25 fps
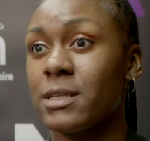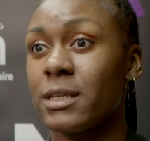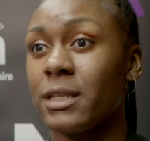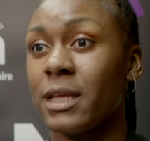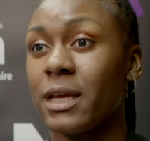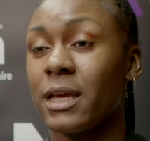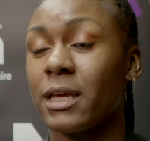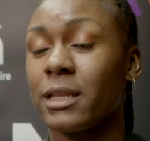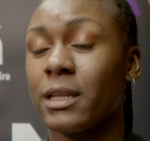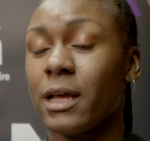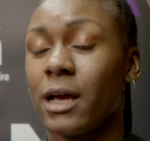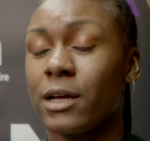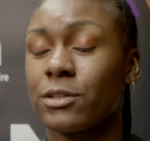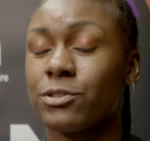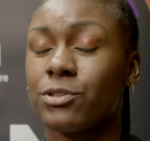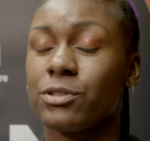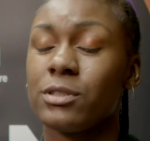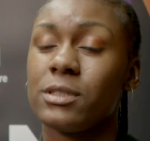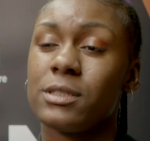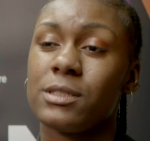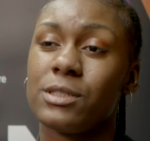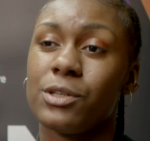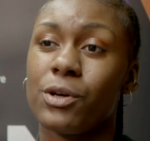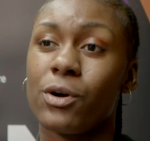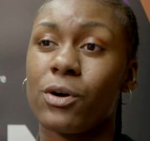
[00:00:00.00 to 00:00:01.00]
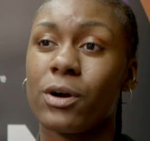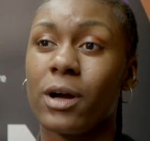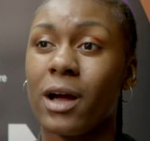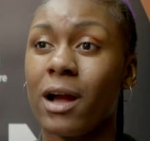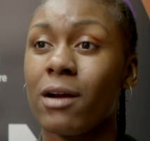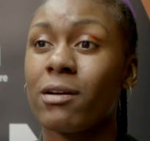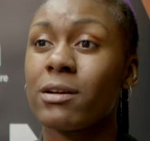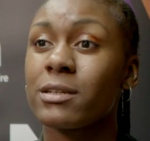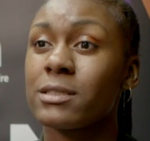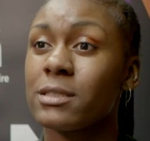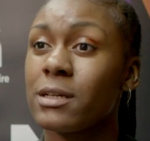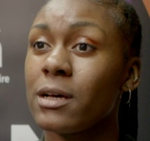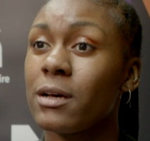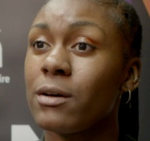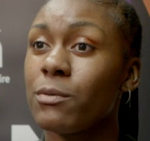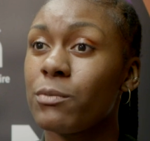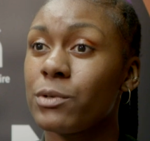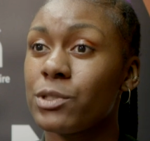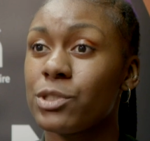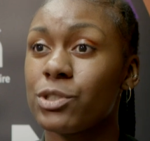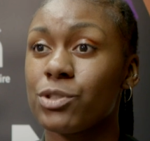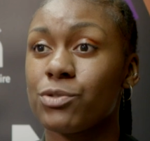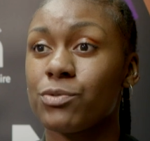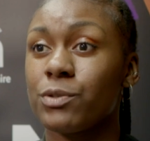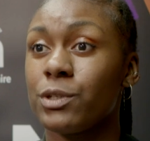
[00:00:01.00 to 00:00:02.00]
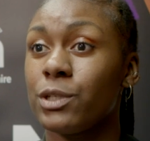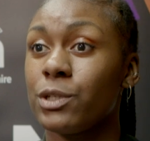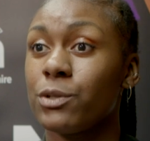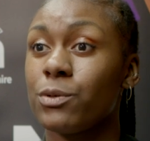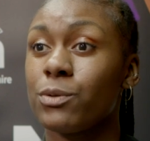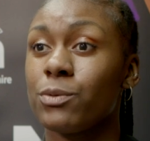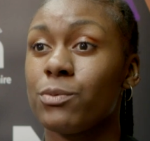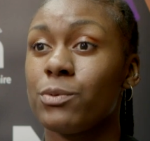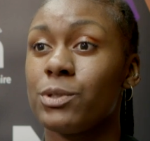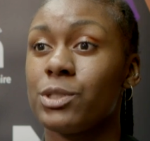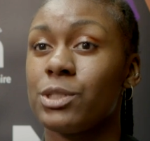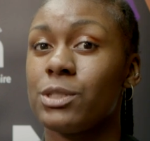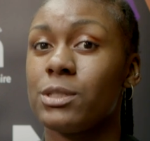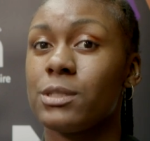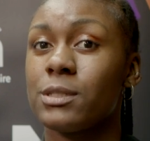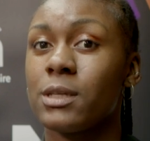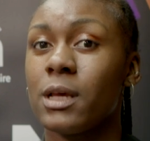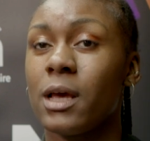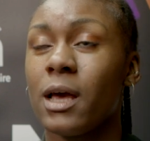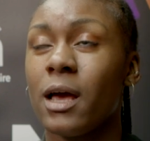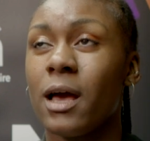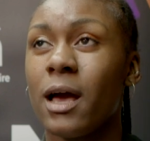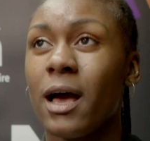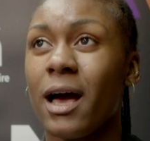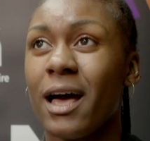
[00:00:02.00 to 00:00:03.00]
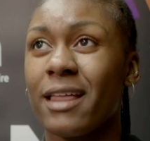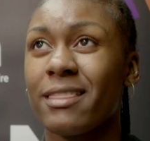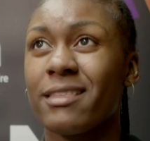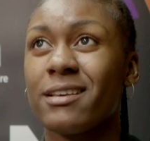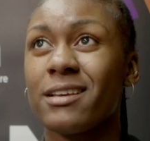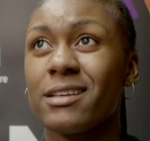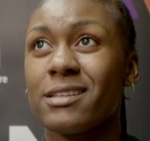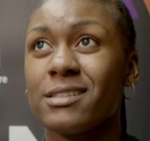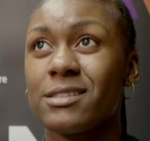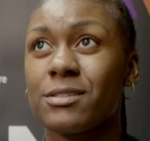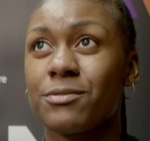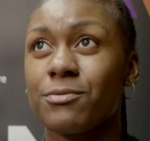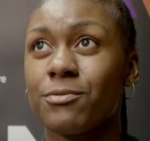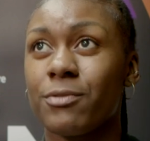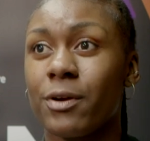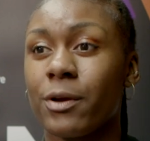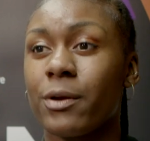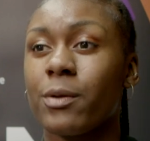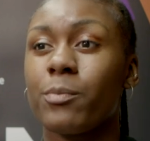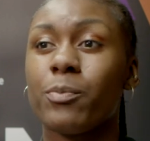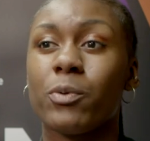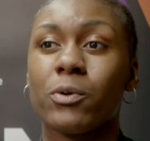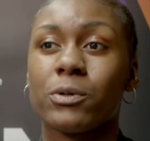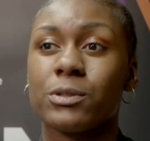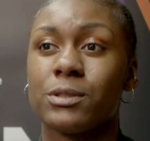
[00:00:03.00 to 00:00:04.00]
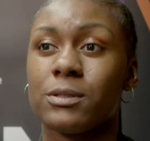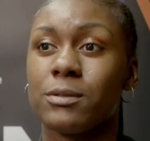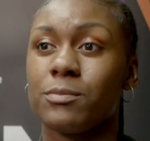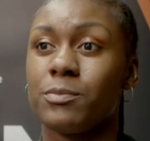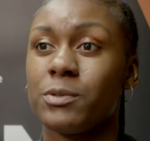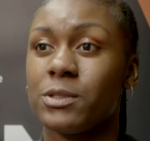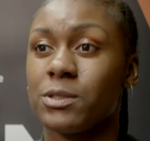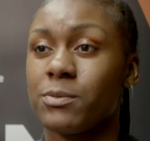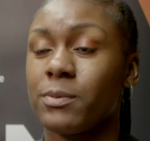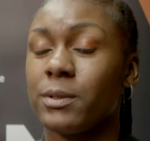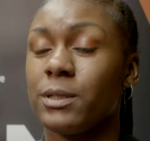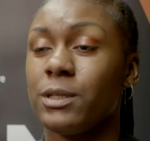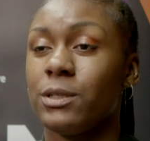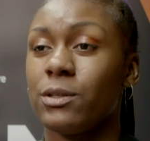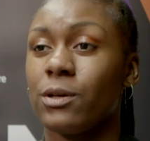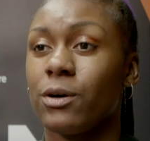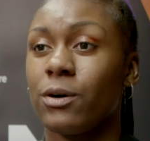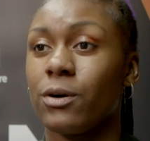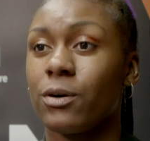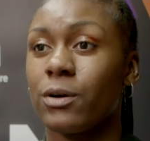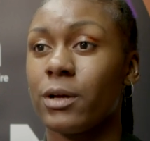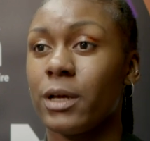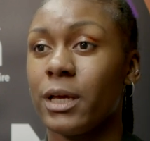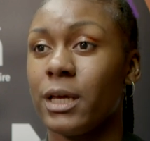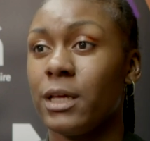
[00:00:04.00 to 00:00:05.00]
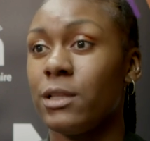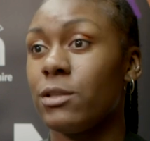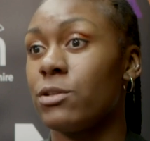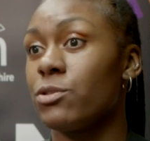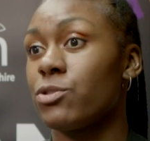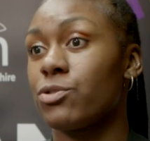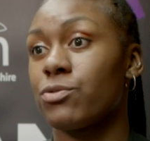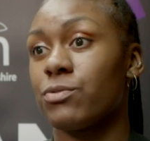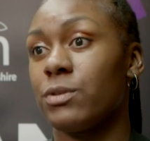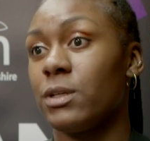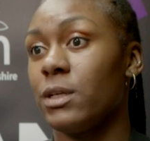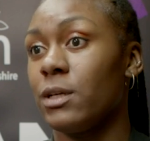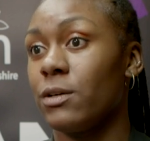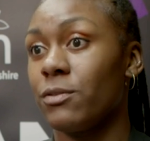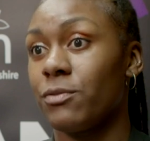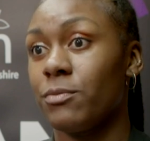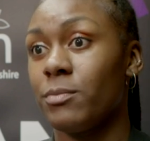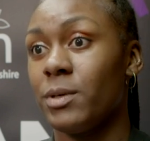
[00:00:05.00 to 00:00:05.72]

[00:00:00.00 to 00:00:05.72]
and they can actually see our character, which is really good, which is, I think, is very important for us in our industry of